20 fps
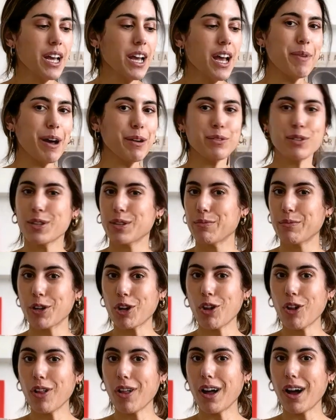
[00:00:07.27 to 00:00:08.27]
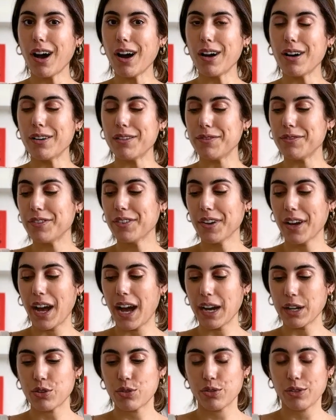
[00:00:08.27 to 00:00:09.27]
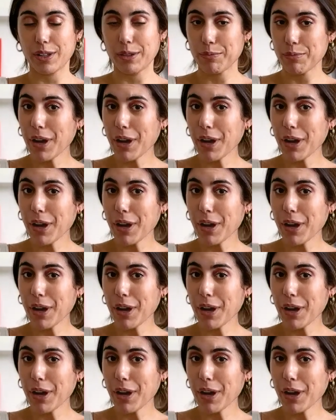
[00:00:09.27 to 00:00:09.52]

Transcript: I was in the middle of actually